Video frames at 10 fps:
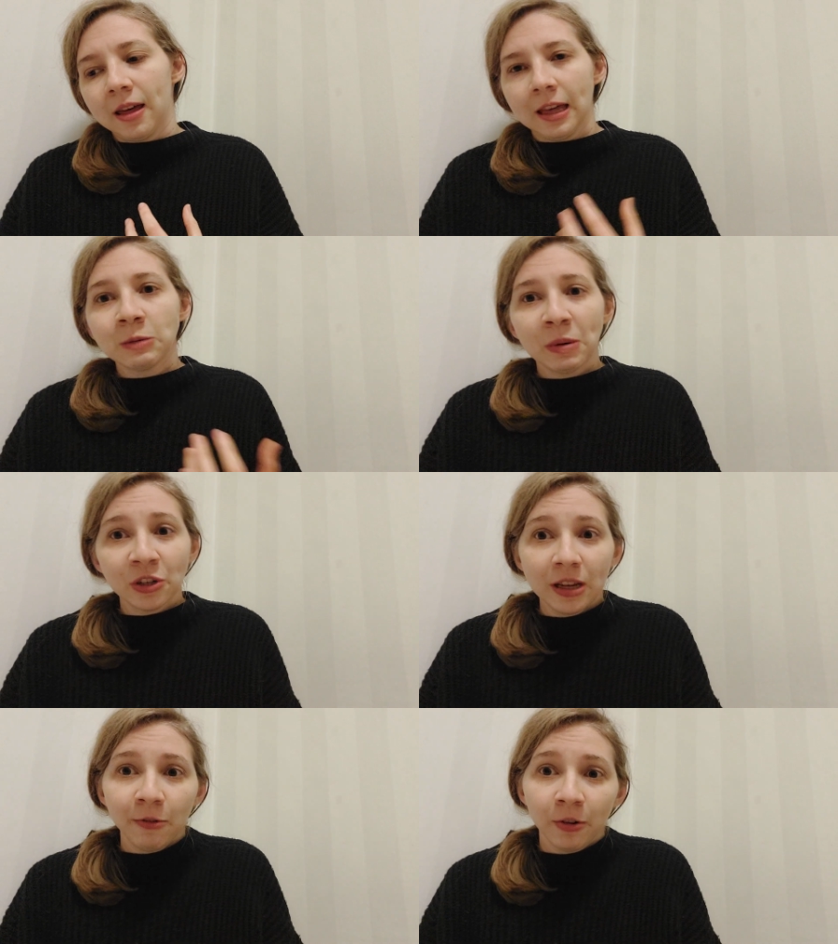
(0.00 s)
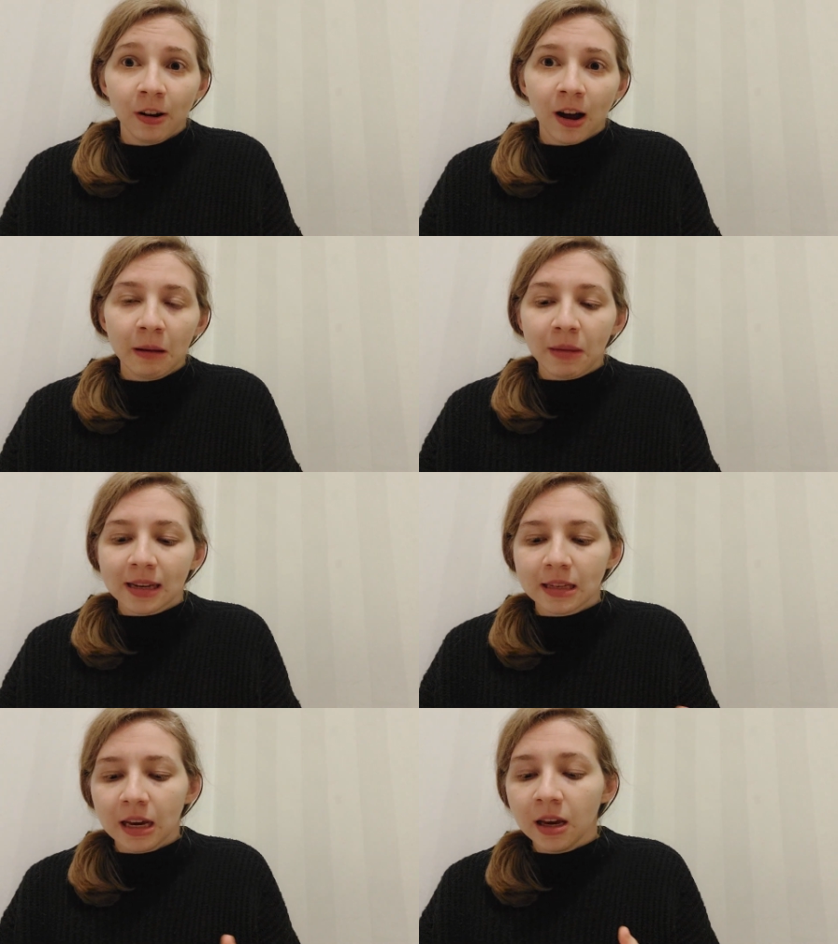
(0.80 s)
especially if we're high
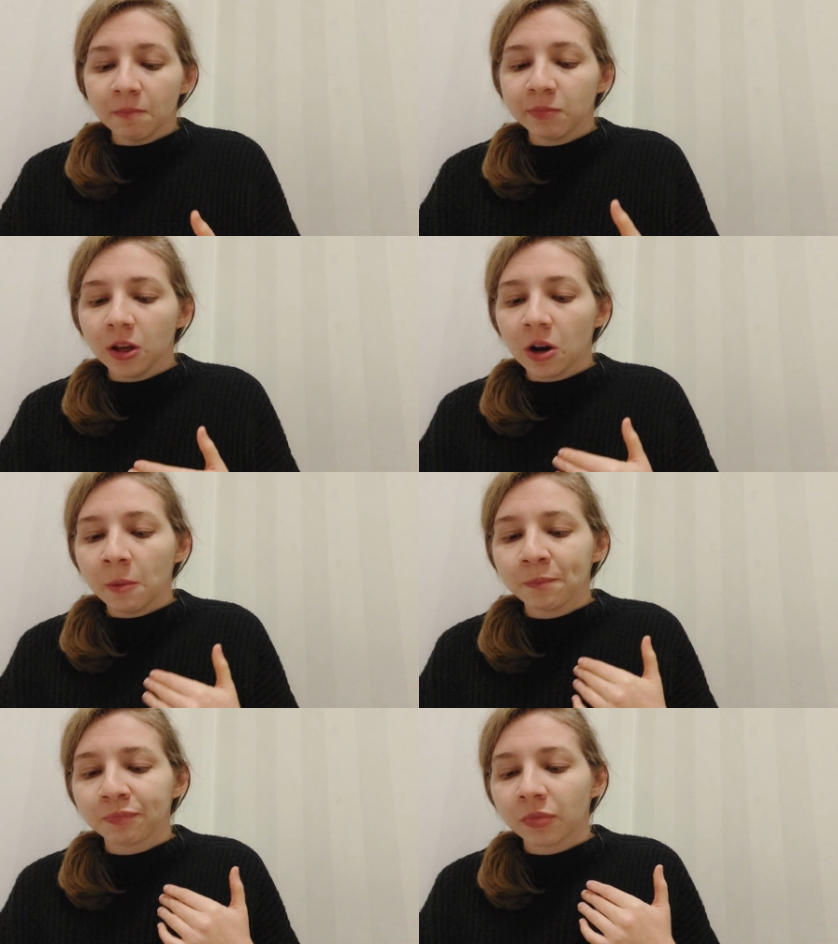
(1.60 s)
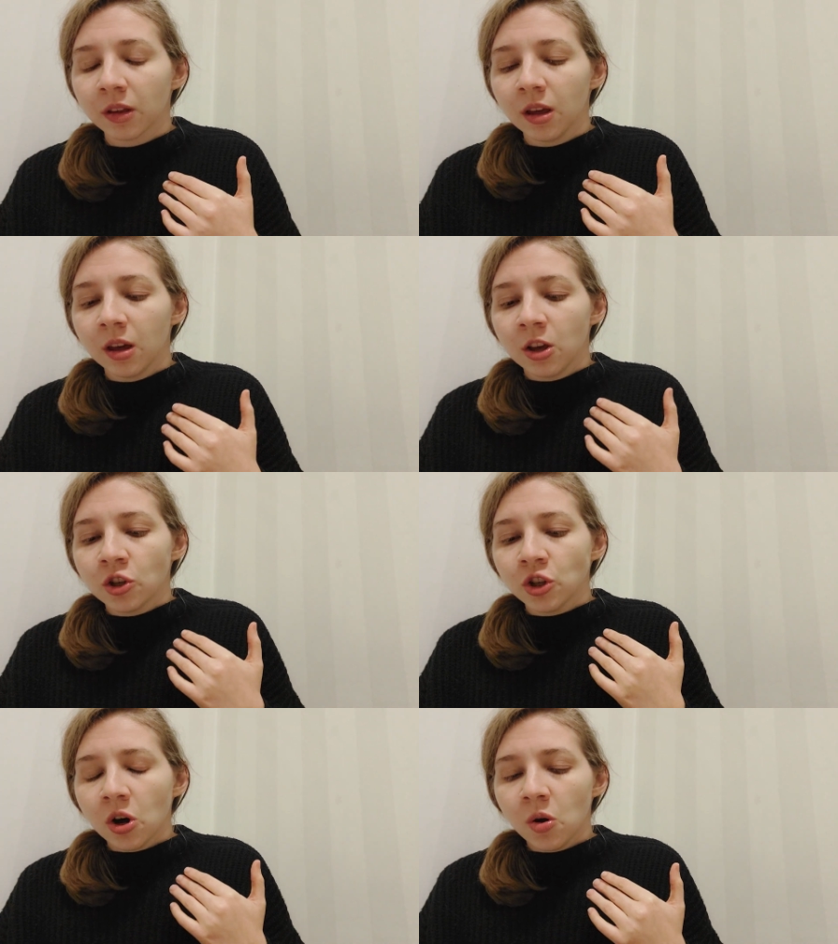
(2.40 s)
masking,
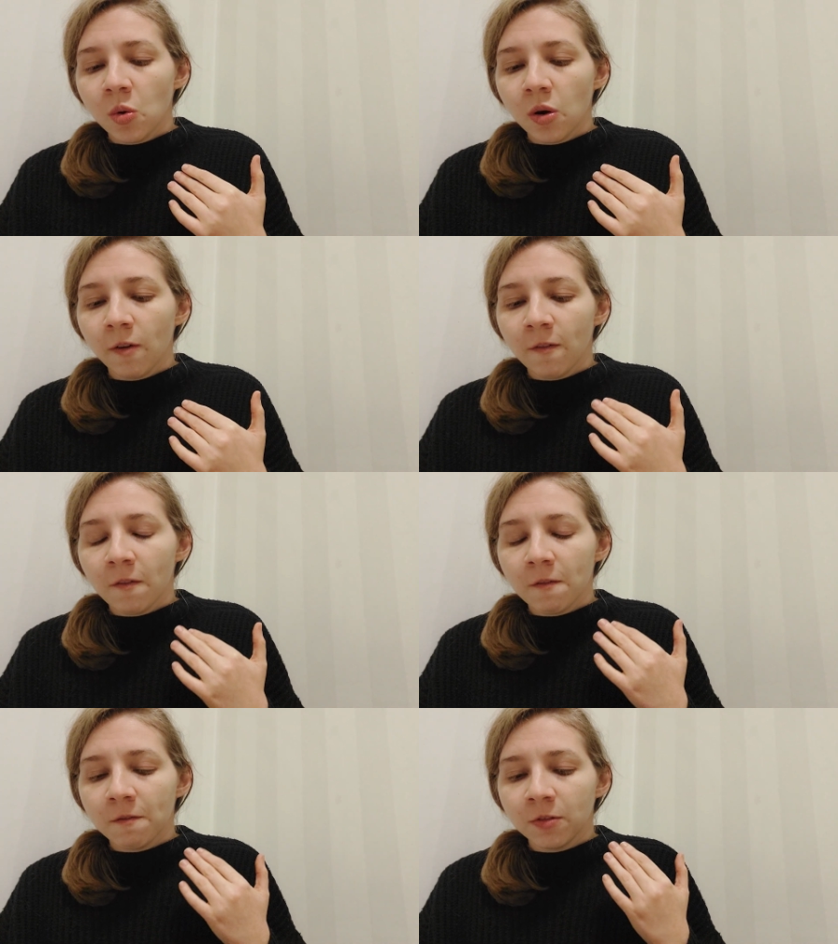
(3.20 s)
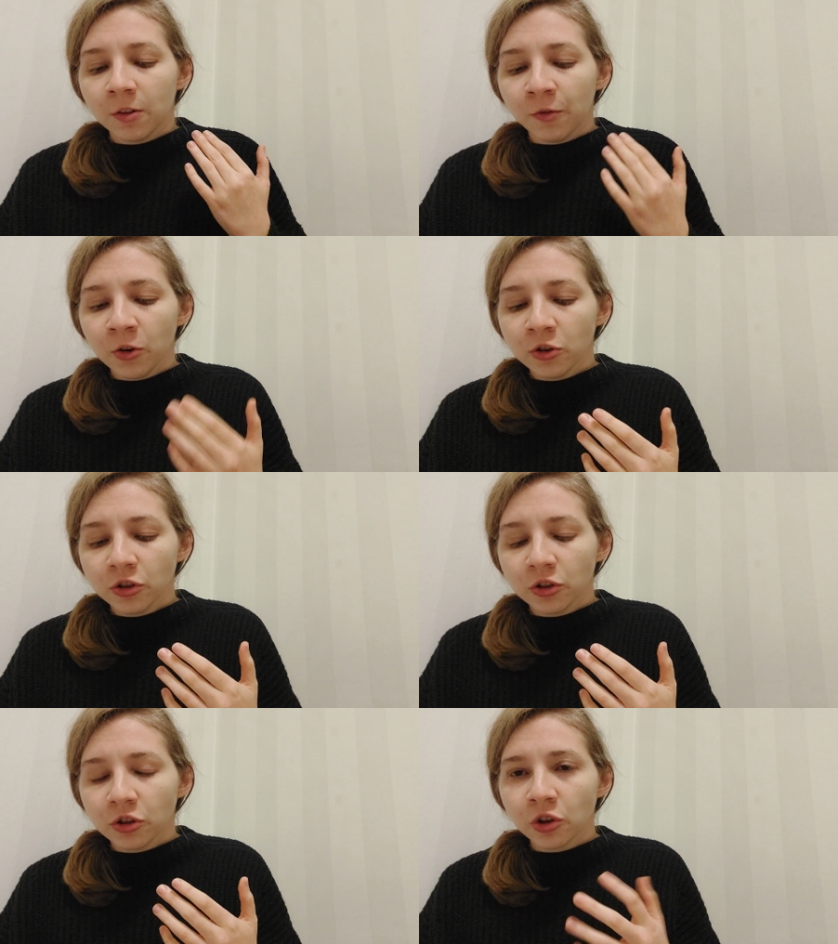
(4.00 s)
So
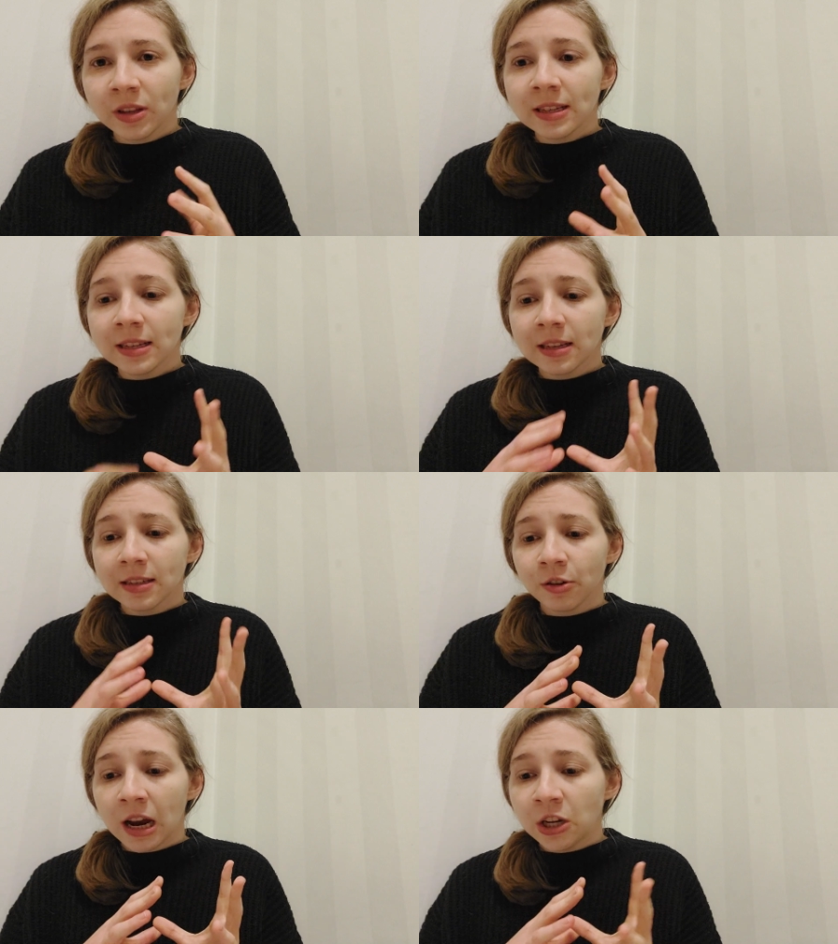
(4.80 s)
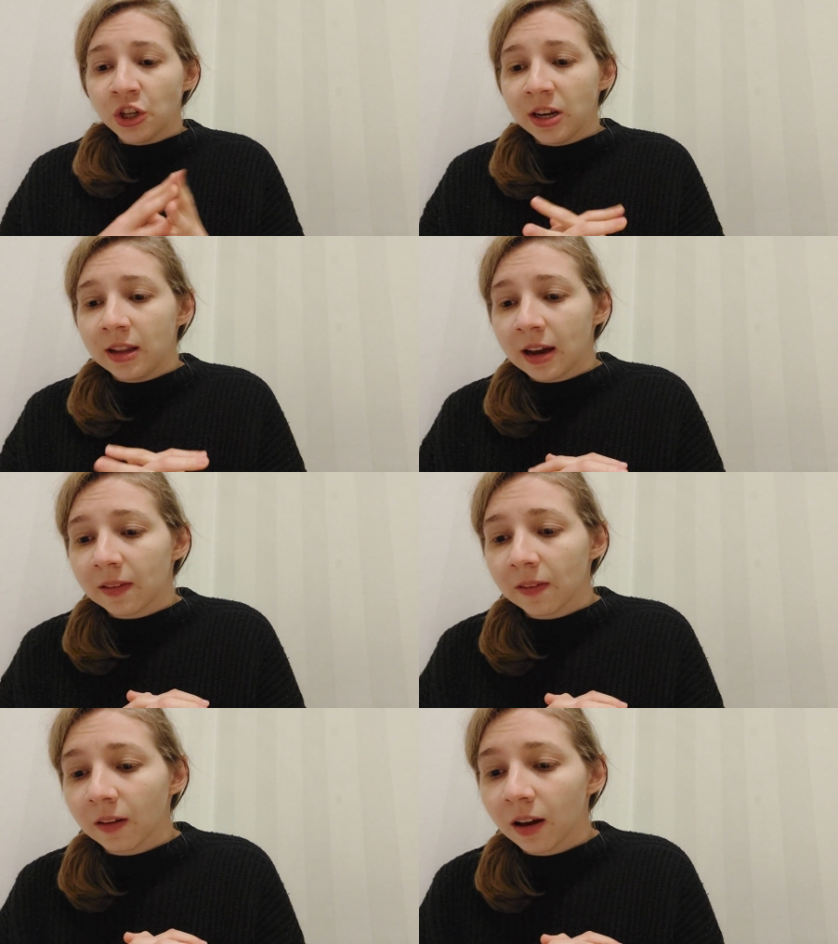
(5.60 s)
this is a strategy
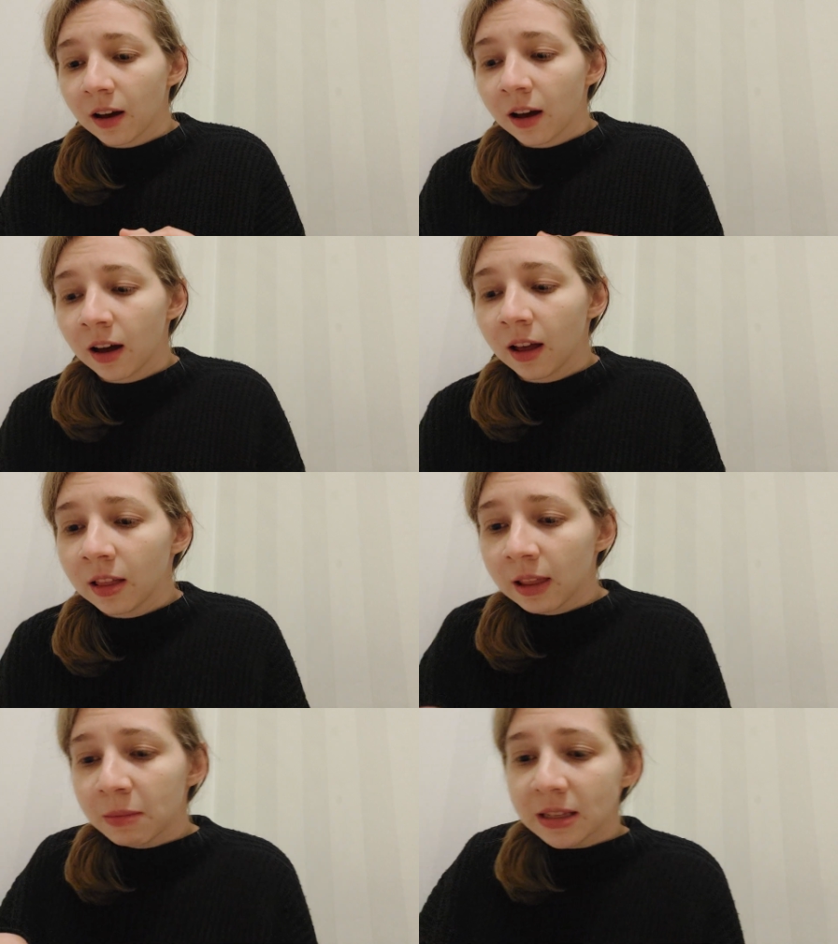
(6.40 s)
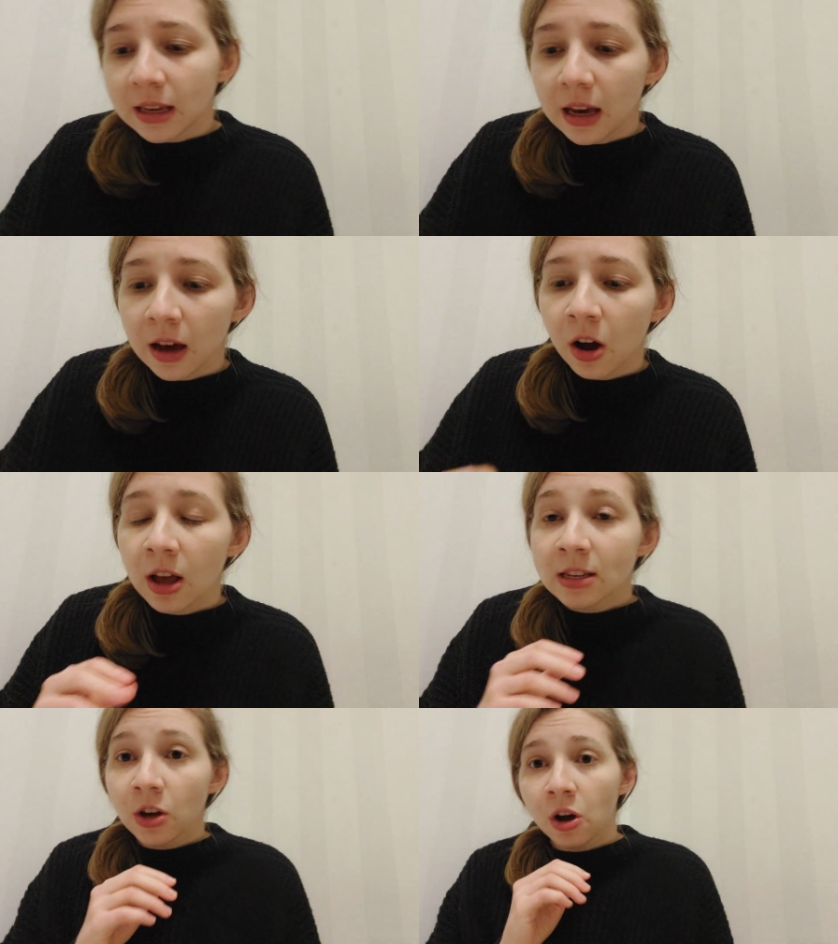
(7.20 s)
that,
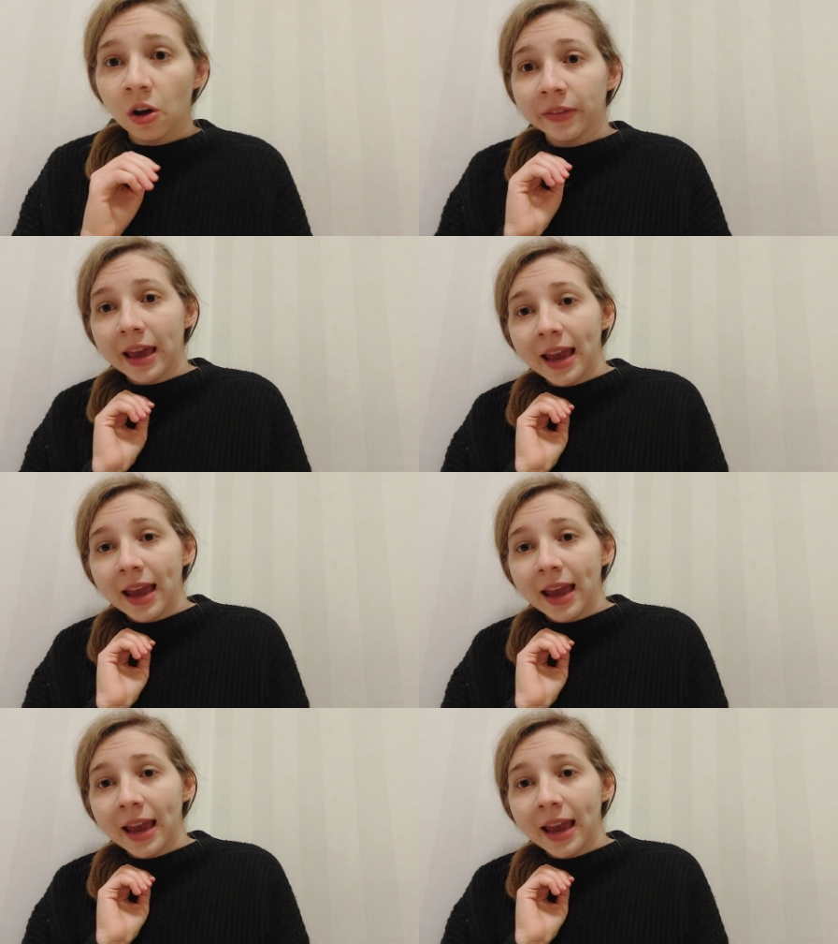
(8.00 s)
is called